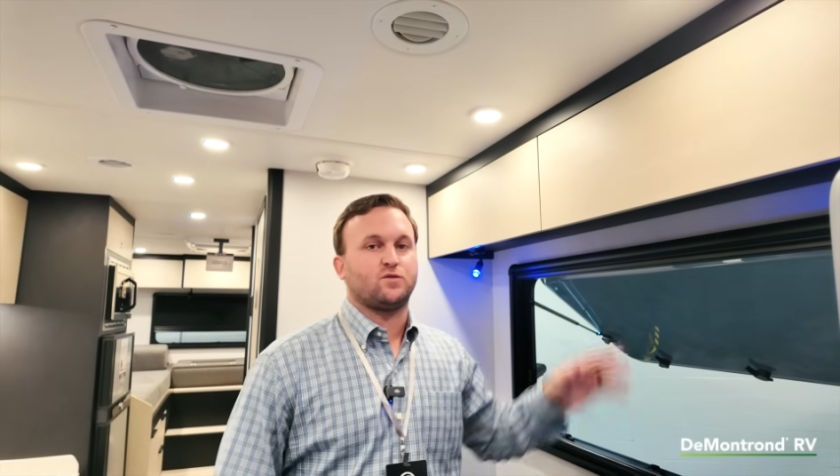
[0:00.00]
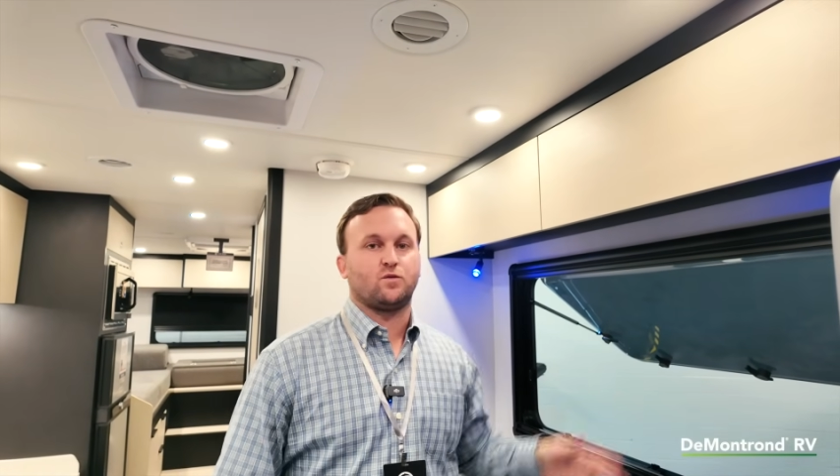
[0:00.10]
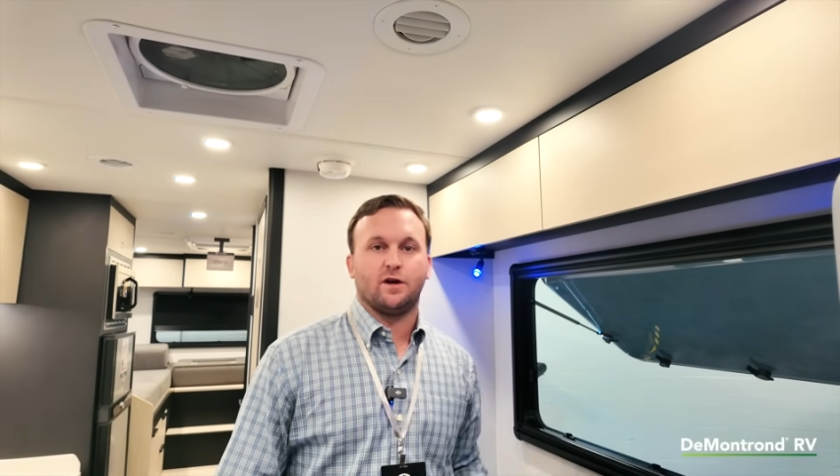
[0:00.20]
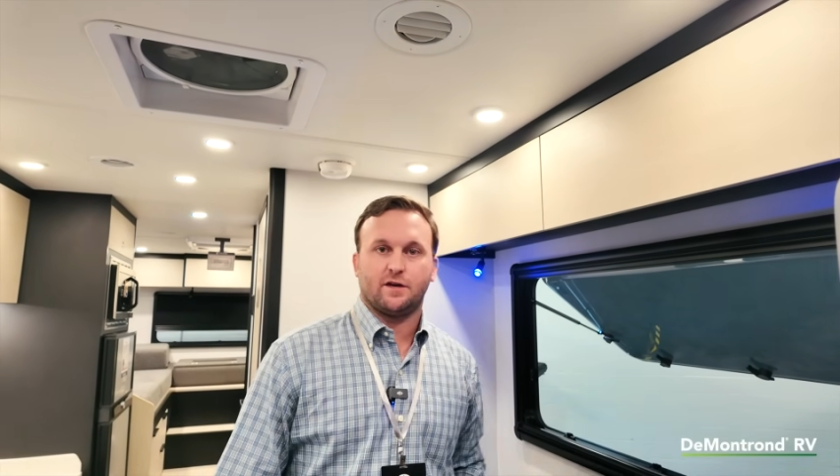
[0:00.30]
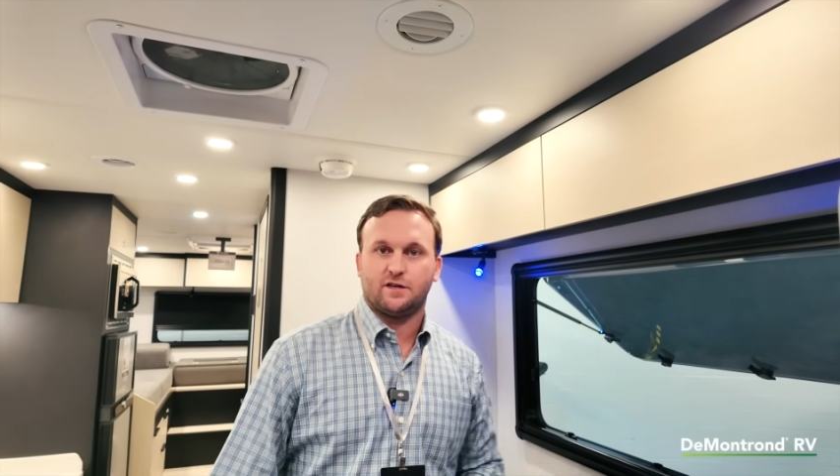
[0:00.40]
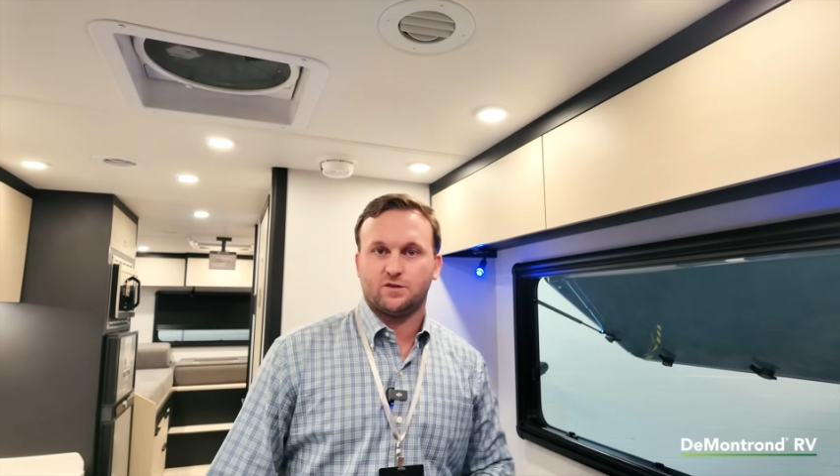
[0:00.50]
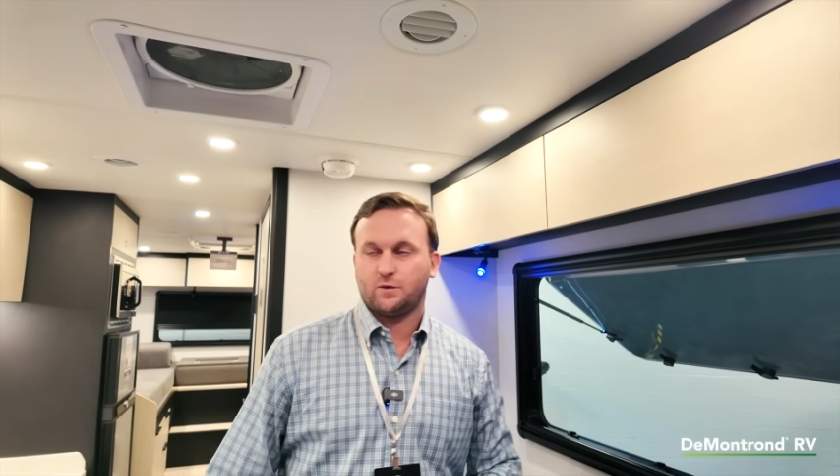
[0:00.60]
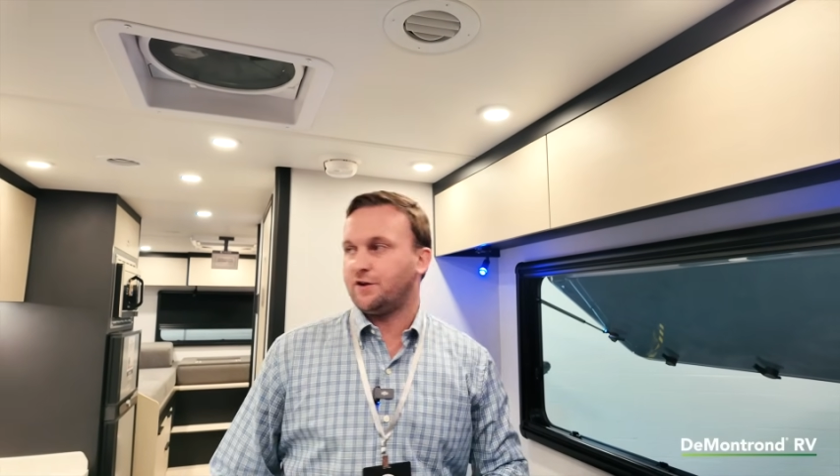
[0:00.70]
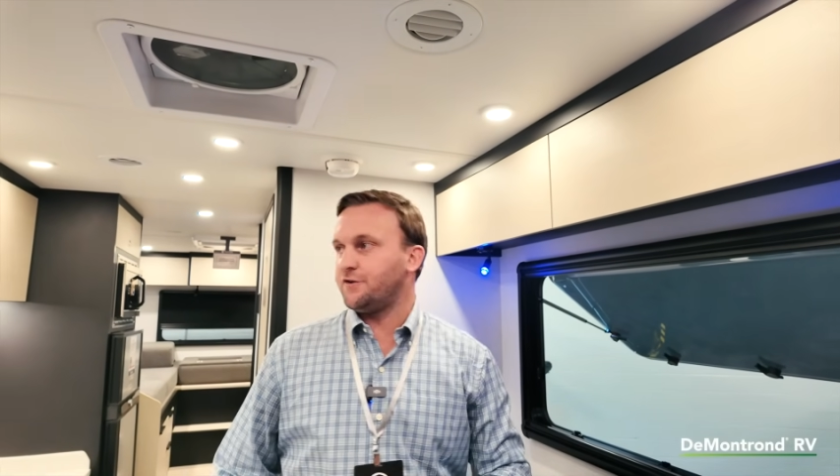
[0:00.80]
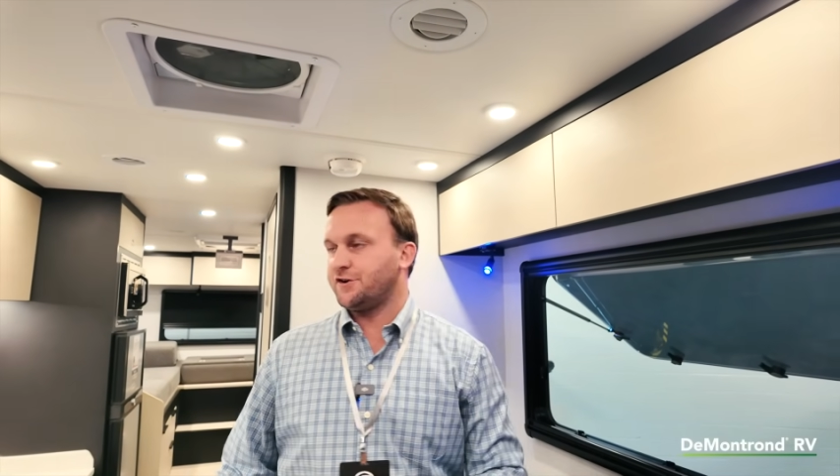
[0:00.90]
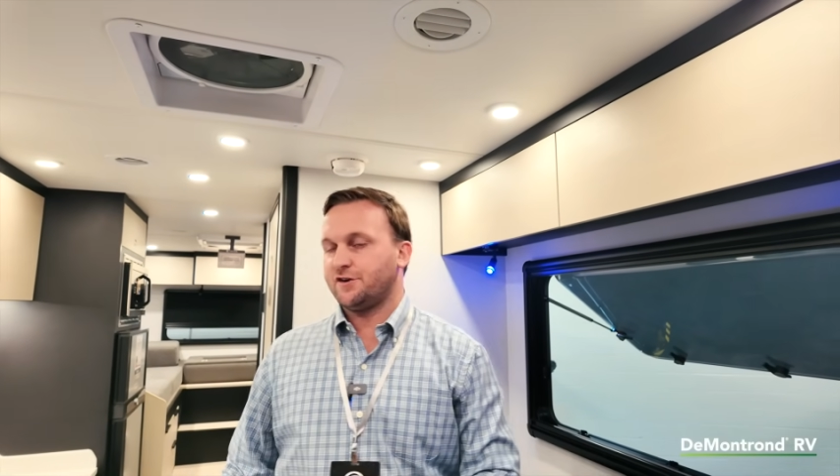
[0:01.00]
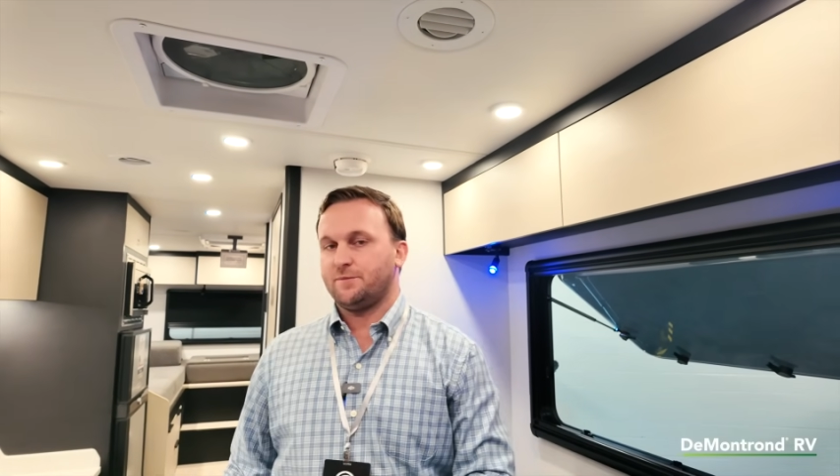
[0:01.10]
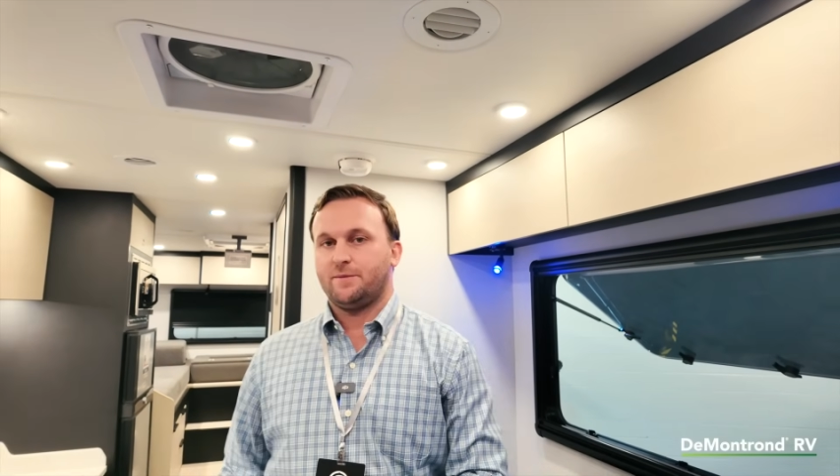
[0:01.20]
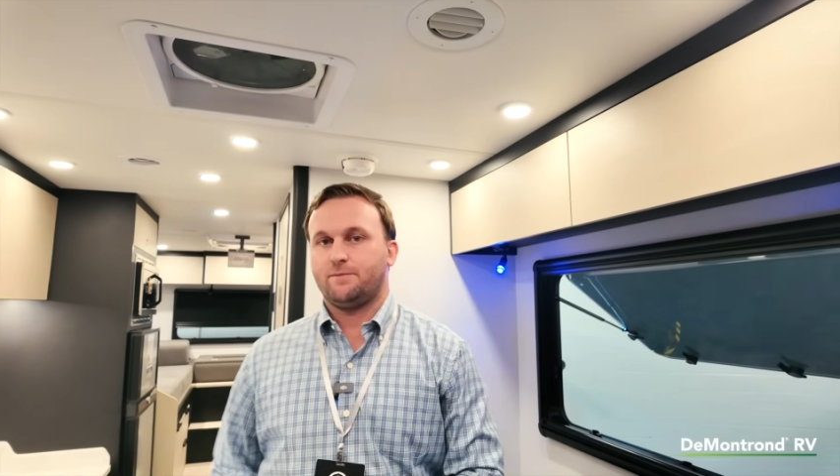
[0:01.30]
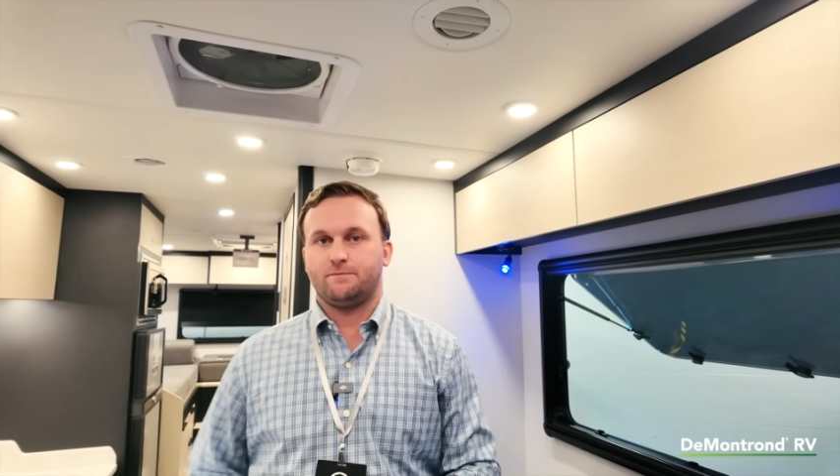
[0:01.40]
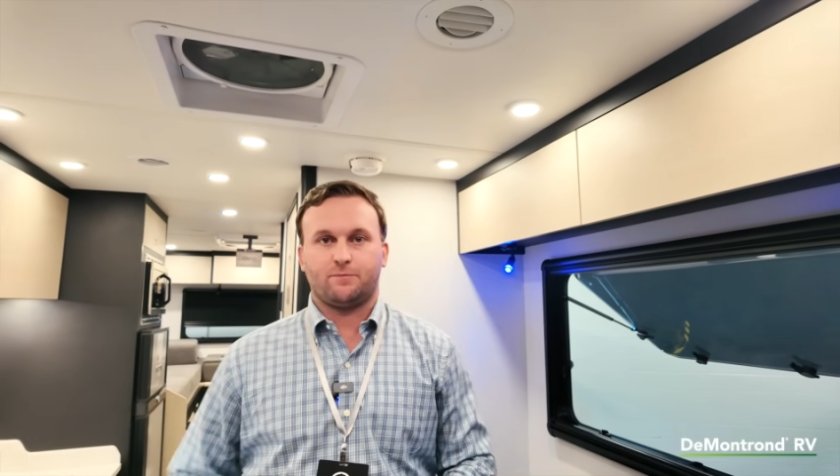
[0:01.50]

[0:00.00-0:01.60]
rugged, because we know you're going to be